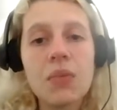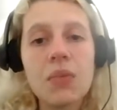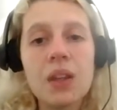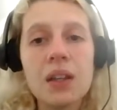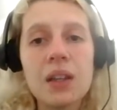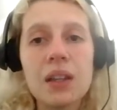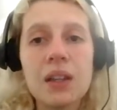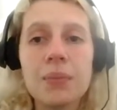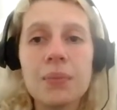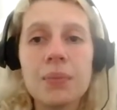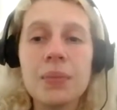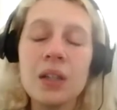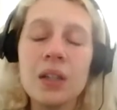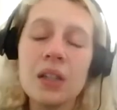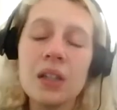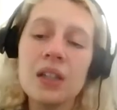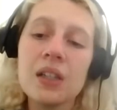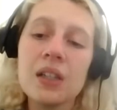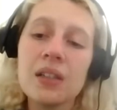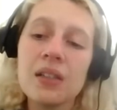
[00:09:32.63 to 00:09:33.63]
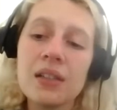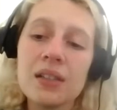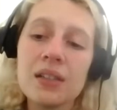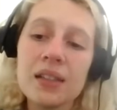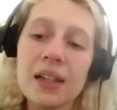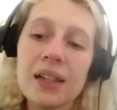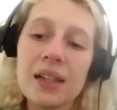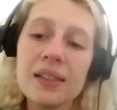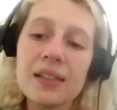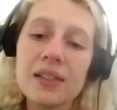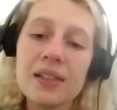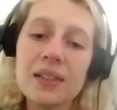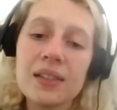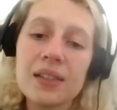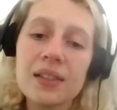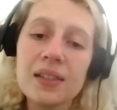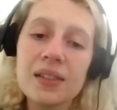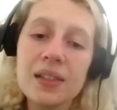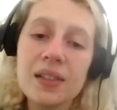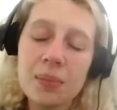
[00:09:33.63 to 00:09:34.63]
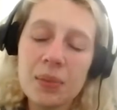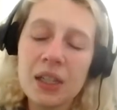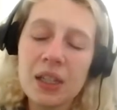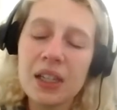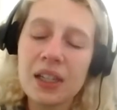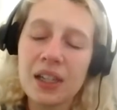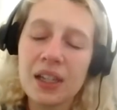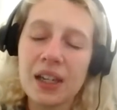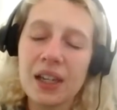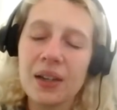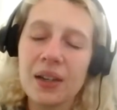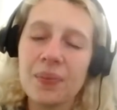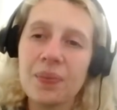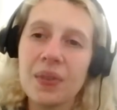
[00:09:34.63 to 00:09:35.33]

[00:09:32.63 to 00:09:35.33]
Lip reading: Um, and Samikya,